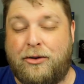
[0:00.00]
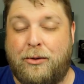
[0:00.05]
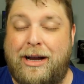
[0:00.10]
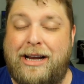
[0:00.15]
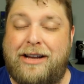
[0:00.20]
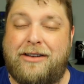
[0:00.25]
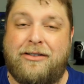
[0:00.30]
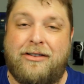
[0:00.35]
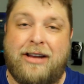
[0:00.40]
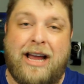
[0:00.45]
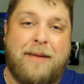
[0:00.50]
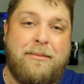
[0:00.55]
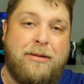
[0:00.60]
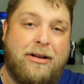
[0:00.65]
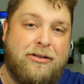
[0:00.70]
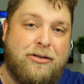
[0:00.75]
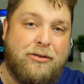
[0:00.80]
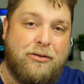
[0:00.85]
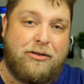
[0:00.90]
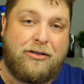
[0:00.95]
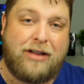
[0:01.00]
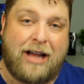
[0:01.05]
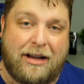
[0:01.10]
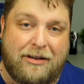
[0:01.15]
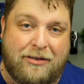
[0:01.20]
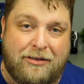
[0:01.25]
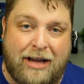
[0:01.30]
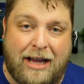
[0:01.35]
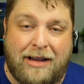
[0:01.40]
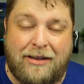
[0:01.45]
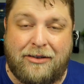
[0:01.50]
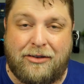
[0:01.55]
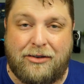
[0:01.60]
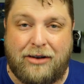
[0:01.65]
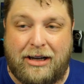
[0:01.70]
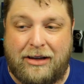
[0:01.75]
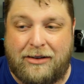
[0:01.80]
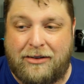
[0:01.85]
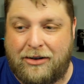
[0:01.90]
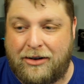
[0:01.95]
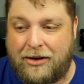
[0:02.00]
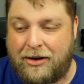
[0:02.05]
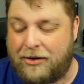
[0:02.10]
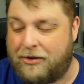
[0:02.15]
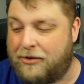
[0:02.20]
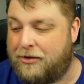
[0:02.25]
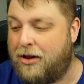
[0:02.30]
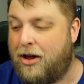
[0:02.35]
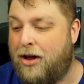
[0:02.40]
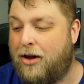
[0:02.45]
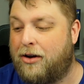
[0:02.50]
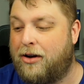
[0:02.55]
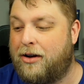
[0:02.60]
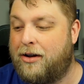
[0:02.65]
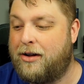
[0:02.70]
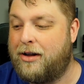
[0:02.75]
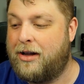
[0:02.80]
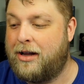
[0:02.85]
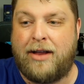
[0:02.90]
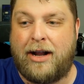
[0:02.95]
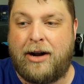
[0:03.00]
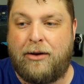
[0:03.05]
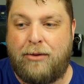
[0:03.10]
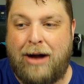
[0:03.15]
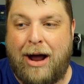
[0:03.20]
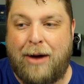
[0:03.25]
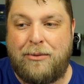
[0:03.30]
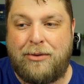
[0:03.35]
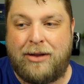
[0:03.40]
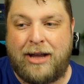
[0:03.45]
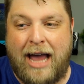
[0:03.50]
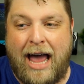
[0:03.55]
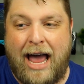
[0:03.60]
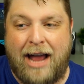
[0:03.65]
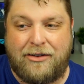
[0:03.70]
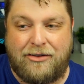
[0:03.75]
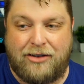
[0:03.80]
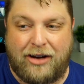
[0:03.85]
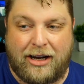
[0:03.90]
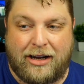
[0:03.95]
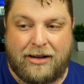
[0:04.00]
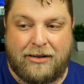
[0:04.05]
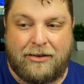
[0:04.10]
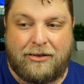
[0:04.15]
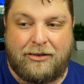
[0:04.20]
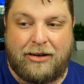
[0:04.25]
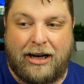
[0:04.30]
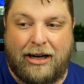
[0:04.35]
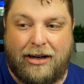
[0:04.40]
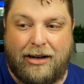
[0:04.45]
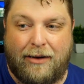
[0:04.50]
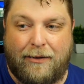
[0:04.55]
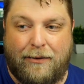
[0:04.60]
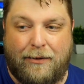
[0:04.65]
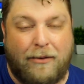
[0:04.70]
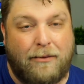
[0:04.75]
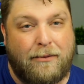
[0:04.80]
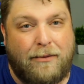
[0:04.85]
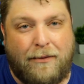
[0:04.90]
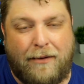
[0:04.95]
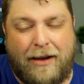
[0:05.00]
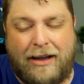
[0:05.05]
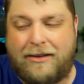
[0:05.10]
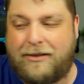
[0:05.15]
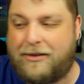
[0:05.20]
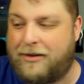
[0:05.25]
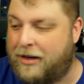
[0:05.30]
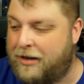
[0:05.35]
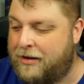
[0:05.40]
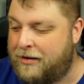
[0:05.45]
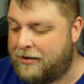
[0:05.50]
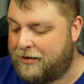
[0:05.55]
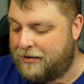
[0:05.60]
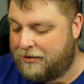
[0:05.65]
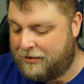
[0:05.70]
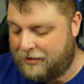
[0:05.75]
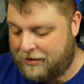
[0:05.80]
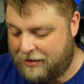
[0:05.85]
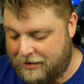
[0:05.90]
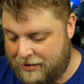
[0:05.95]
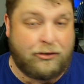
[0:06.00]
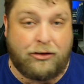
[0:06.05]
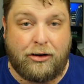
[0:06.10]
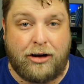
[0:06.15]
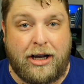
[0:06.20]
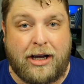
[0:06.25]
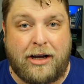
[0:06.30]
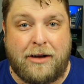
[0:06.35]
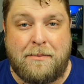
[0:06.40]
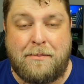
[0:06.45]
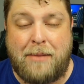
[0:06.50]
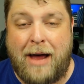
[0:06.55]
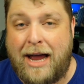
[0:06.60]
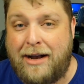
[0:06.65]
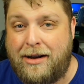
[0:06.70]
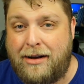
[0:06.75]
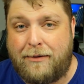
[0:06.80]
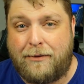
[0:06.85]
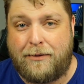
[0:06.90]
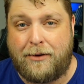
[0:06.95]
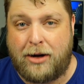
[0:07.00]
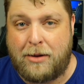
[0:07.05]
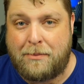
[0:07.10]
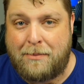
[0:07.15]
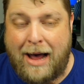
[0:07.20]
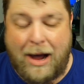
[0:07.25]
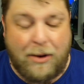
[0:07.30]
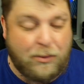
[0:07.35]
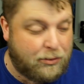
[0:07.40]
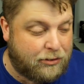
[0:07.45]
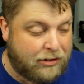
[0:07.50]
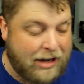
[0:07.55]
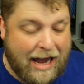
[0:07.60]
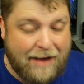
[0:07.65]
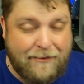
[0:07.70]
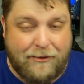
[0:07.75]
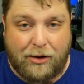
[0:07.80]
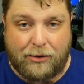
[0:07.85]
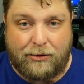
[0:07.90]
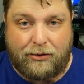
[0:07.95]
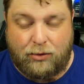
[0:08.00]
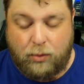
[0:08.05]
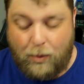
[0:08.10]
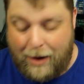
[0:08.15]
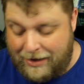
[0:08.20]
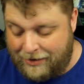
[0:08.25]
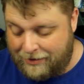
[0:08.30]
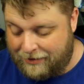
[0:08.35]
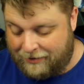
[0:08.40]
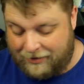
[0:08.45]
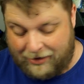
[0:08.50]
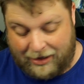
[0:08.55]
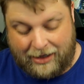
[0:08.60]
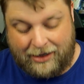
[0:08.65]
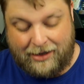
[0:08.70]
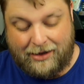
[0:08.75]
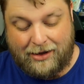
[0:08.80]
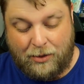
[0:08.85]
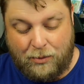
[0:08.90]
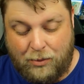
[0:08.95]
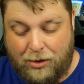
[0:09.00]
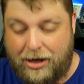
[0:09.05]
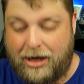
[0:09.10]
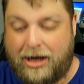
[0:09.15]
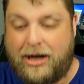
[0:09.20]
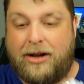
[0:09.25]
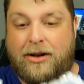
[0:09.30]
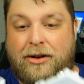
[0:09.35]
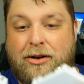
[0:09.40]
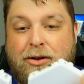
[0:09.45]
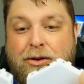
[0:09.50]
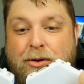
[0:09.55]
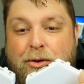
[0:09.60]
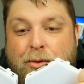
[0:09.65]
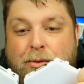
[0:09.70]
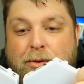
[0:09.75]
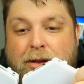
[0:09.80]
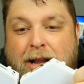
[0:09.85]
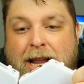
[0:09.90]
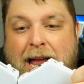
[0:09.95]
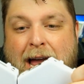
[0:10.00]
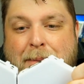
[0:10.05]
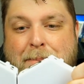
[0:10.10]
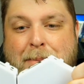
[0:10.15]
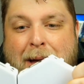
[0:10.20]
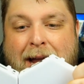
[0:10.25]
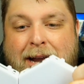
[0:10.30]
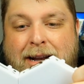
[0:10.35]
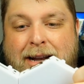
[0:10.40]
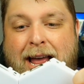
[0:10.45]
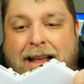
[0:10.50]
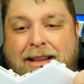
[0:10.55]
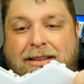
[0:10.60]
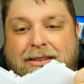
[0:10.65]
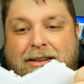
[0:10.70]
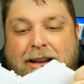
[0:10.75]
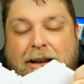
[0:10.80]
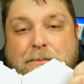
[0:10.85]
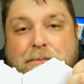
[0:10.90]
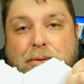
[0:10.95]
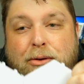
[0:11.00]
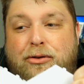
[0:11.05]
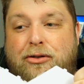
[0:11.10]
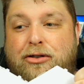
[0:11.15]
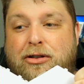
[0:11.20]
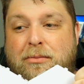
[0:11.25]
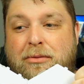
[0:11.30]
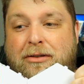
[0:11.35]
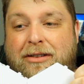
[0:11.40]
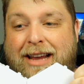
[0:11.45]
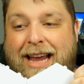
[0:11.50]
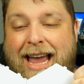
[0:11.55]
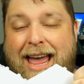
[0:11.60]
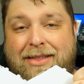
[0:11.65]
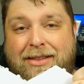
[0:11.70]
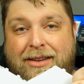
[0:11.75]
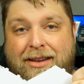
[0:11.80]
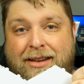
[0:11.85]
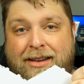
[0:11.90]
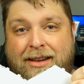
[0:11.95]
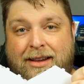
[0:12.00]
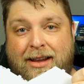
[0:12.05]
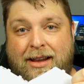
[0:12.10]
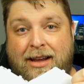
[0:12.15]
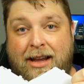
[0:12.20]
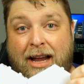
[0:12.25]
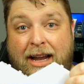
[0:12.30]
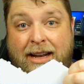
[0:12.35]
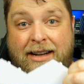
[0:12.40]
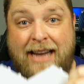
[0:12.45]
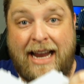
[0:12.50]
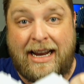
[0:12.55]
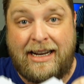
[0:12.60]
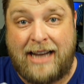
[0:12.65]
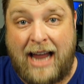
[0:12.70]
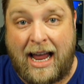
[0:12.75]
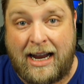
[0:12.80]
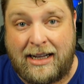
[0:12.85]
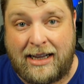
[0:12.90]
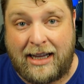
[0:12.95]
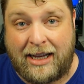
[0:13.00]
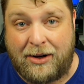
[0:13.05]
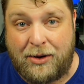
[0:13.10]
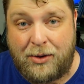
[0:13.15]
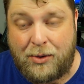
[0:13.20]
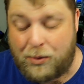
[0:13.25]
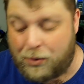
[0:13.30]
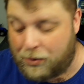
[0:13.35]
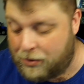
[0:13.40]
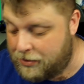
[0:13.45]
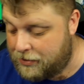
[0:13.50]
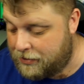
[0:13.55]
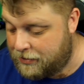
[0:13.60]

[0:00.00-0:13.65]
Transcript: so each time you touch that sensor it turns on. And then around the edge you can see different fittings, so you can buy different amounts. I've got 20, and what you can do, they're like magnetic, push them together, and ding-dangly-do.